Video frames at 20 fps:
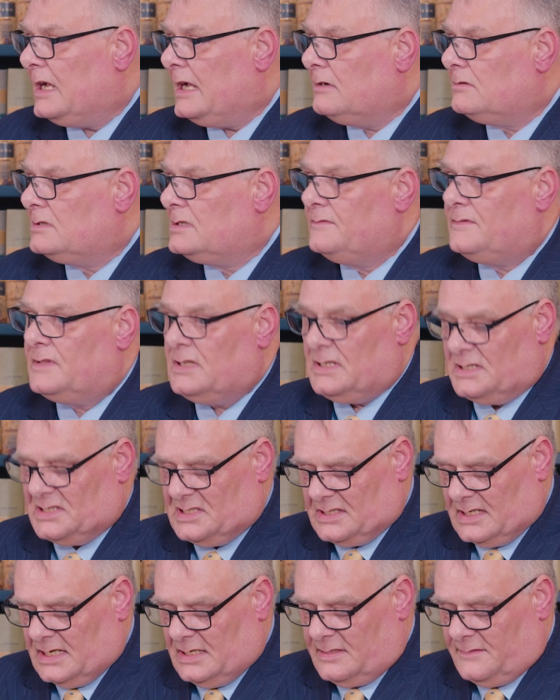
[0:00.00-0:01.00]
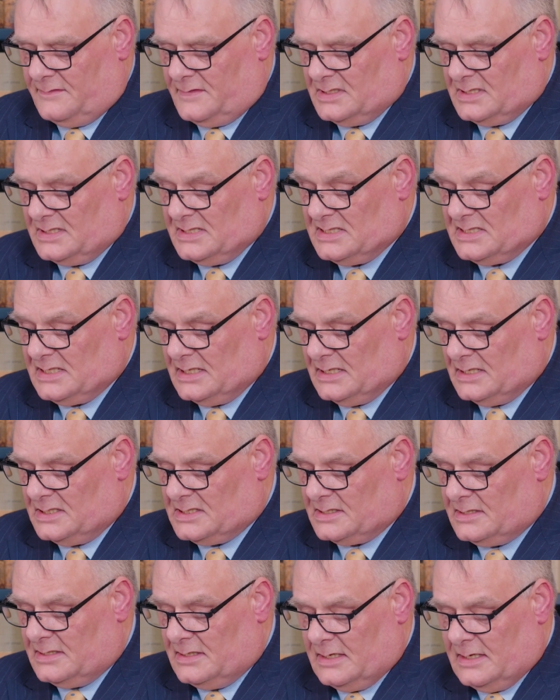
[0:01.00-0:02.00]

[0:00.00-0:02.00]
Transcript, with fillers: out of the estate of the deceased.